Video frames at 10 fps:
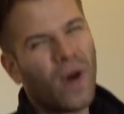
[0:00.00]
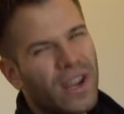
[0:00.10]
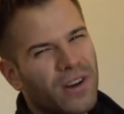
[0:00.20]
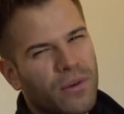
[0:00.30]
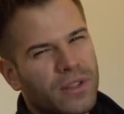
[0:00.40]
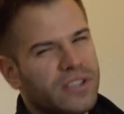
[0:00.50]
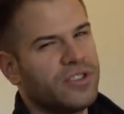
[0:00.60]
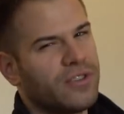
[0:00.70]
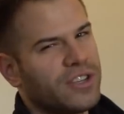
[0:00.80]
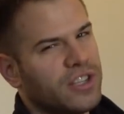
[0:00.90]
why you're not really
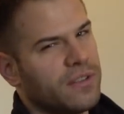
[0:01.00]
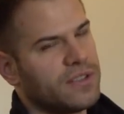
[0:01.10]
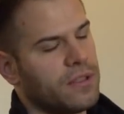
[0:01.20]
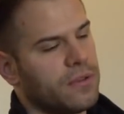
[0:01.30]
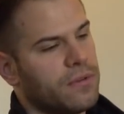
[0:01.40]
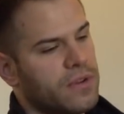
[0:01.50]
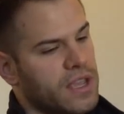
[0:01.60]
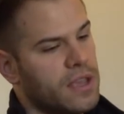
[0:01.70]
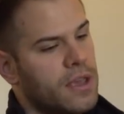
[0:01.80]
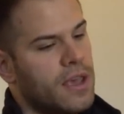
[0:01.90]
stretching those other three.